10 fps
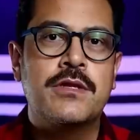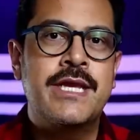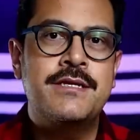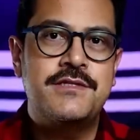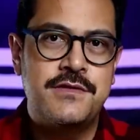
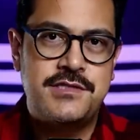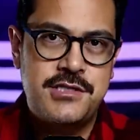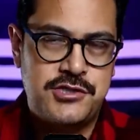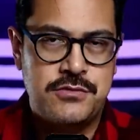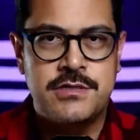Related to this
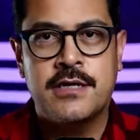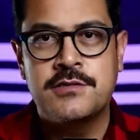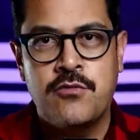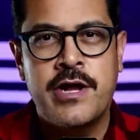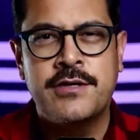issue,
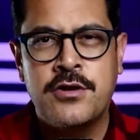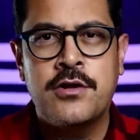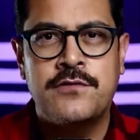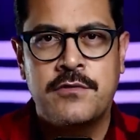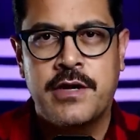Dr. Brian
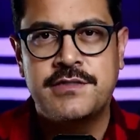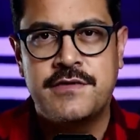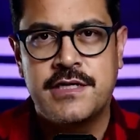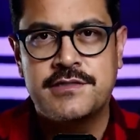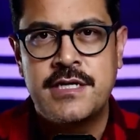Garvey writes
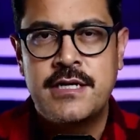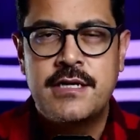this